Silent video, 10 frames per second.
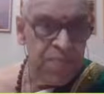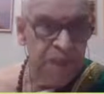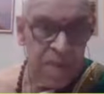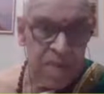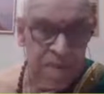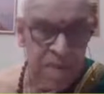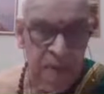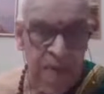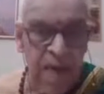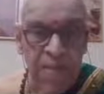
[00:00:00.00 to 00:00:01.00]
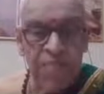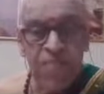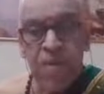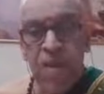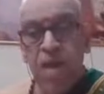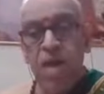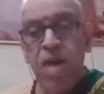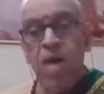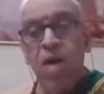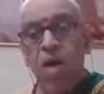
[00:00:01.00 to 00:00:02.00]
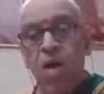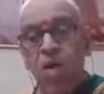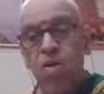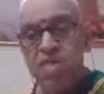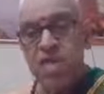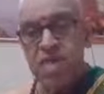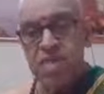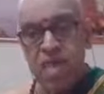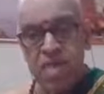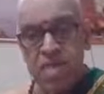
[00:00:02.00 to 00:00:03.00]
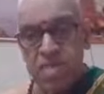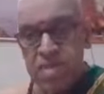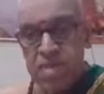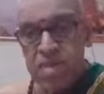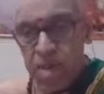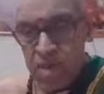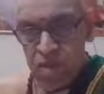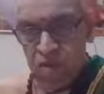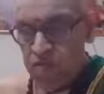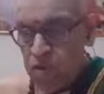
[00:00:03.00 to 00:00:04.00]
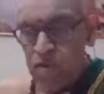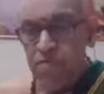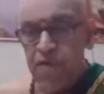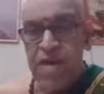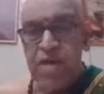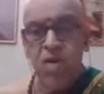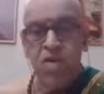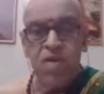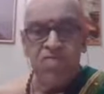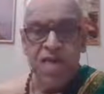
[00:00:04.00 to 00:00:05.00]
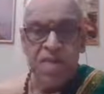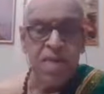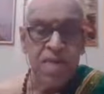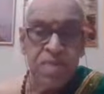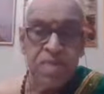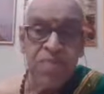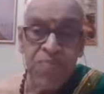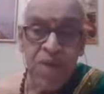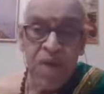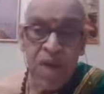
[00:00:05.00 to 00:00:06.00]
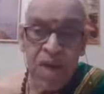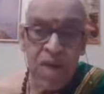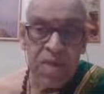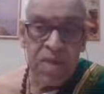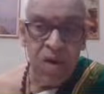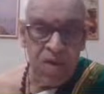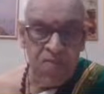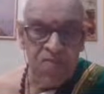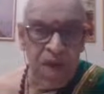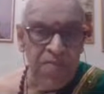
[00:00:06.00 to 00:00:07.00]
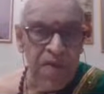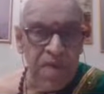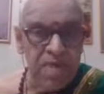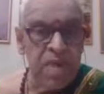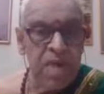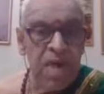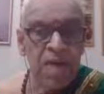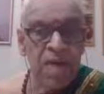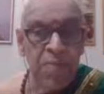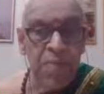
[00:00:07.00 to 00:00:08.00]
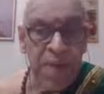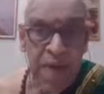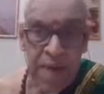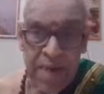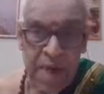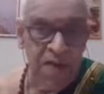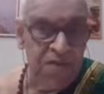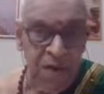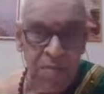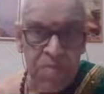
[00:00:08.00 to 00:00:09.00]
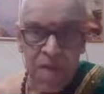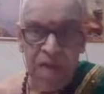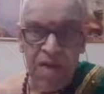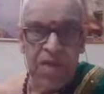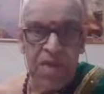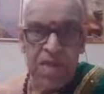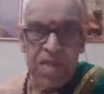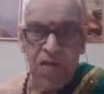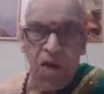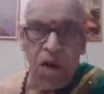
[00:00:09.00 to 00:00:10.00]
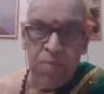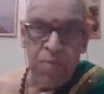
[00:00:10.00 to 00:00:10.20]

Shakti Sena, all Shaktis, you will find lot of Shaktis, lot of Devis emanating from Devi's form.